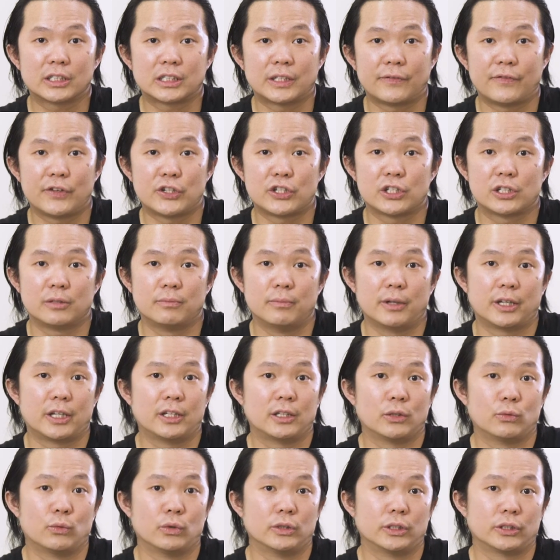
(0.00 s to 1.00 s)
sufficient in making
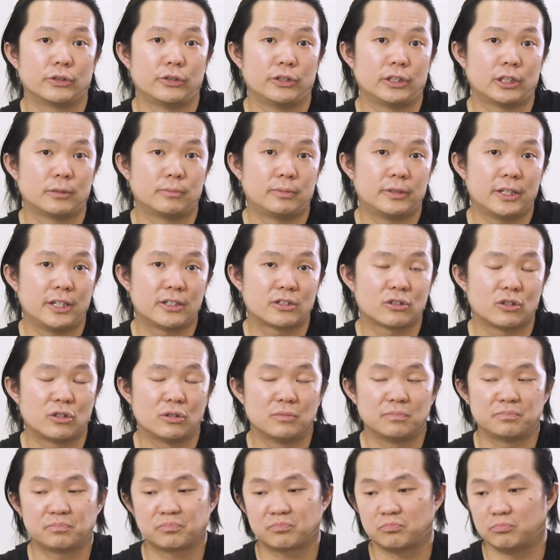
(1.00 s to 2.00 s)
the world a greener place,
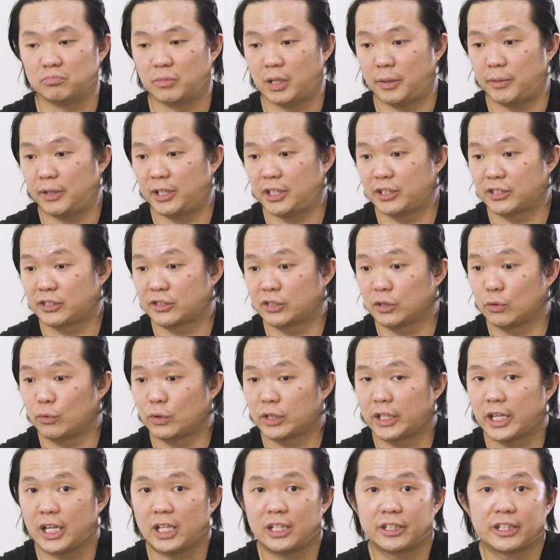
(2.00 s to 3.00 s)
or maybe they just don't want
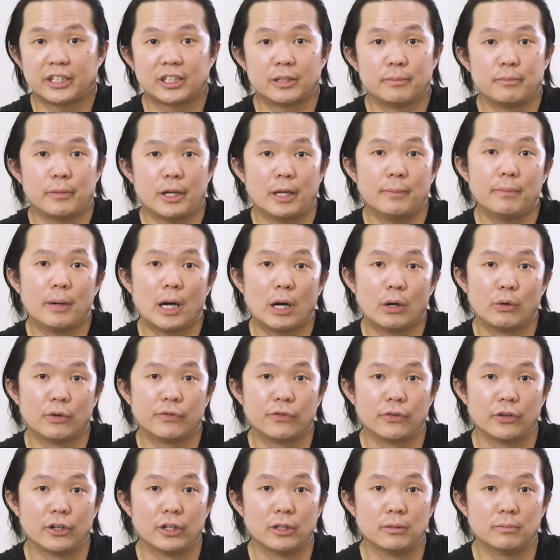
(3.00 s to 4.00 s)
to allocate the manpower
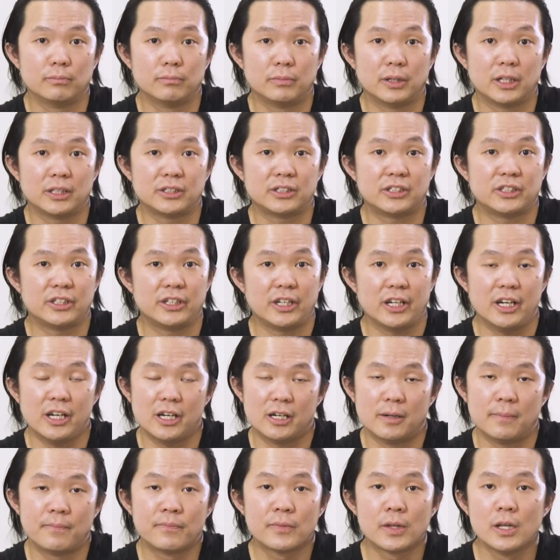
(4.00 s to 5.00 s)
for it. But
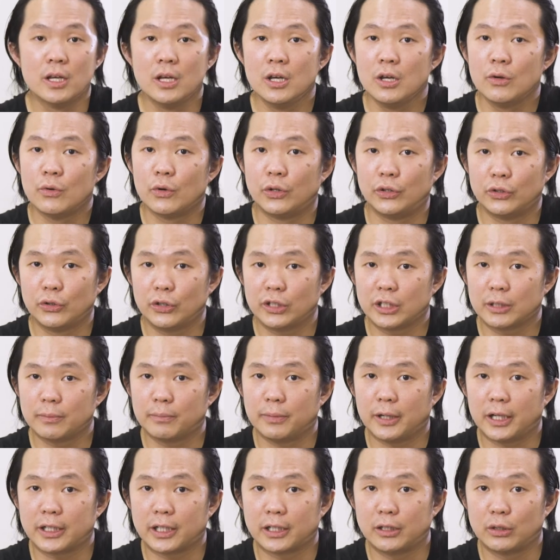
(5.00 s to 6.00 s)
yeah, when you're in a
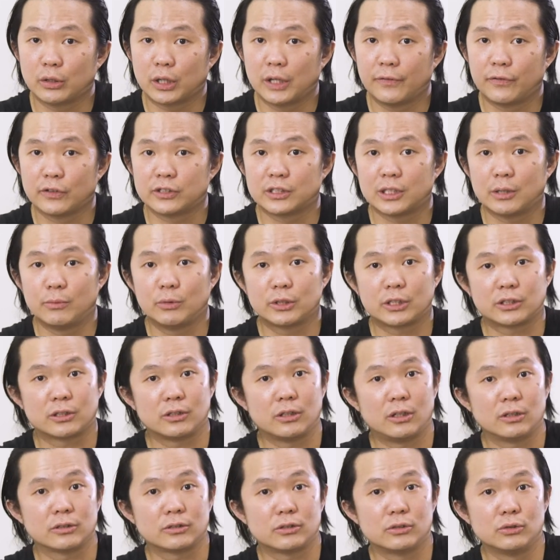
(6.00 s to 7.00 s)
bind and looking for someone to
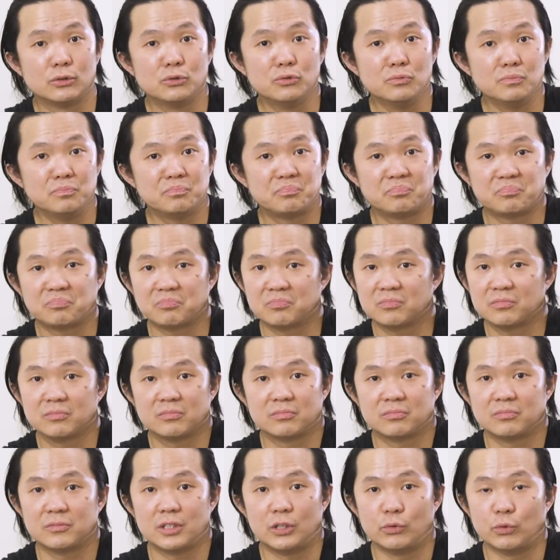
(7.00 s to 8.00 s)
talk to,
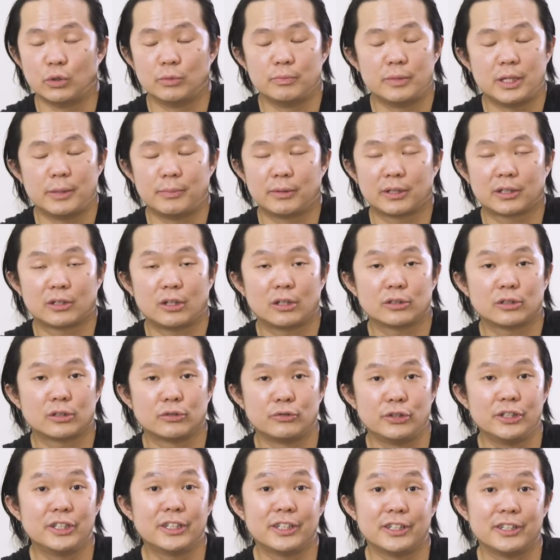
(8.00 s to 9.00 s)
you won't be able to talk to
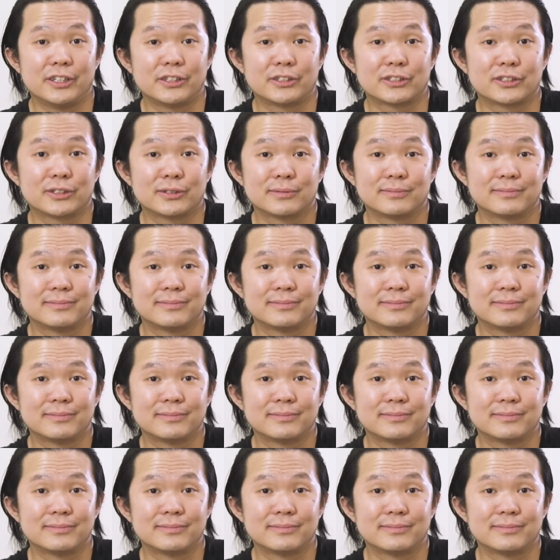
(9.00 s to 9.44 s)
GreenGeeks.